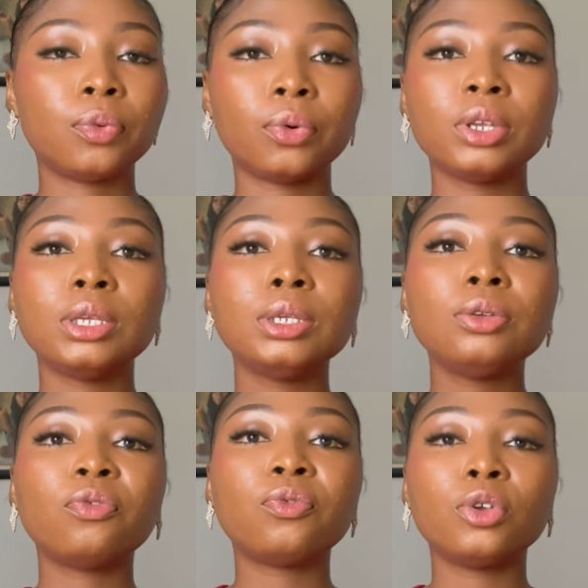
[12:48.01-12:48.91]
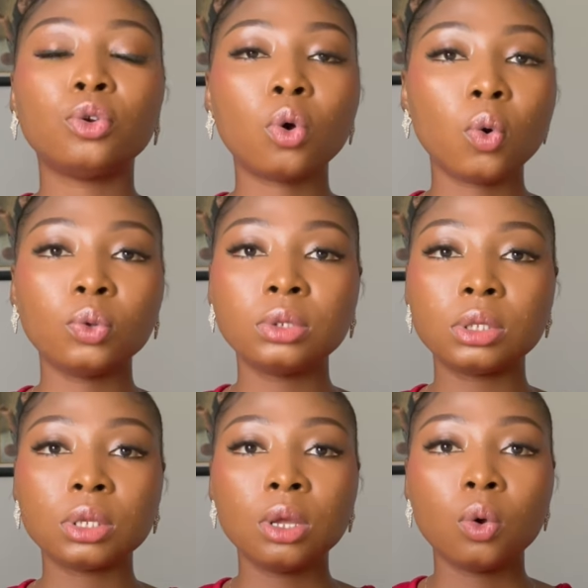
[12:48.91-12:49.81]
But if you
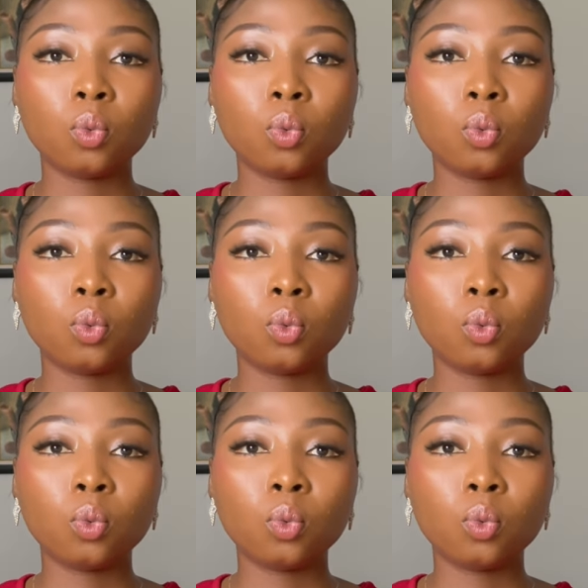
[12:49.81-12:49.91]
don't